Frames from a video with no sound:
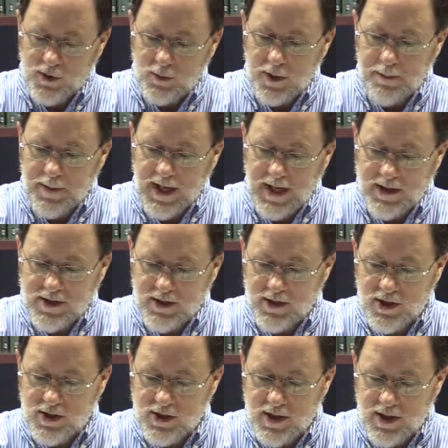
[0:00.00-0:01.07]
three
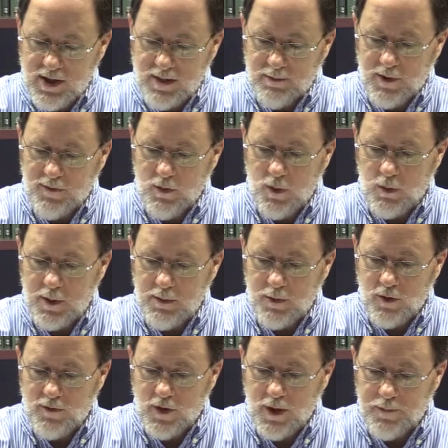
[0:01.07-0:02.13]
passages before we
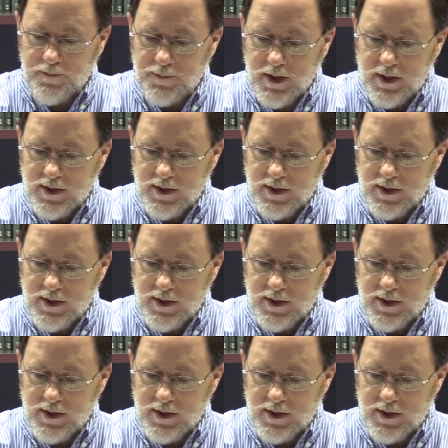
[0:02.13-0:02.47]
move on.